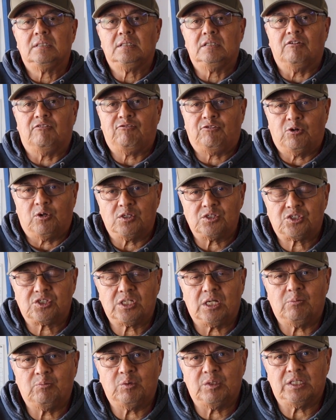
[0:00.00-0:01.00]
the Fords
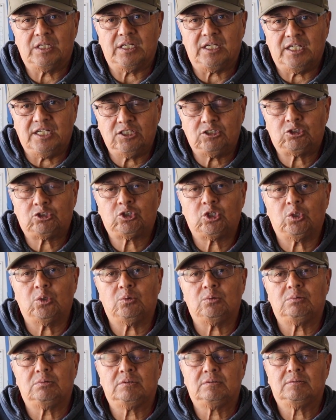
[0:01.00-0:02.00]
come with an
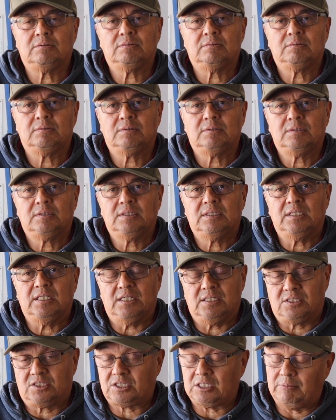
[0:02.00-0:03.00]
8.2
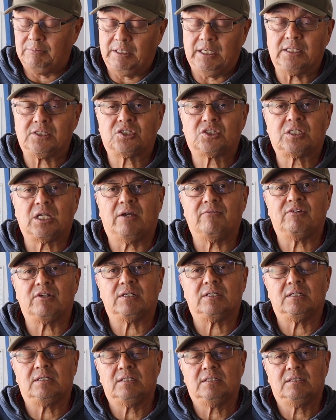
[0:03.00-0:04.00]
and some
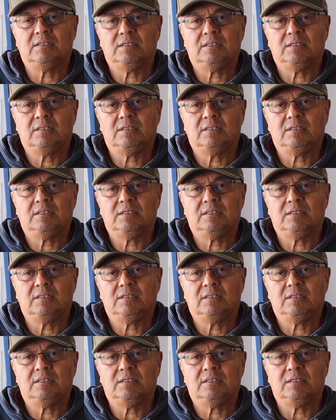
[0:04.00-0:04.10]
8.7,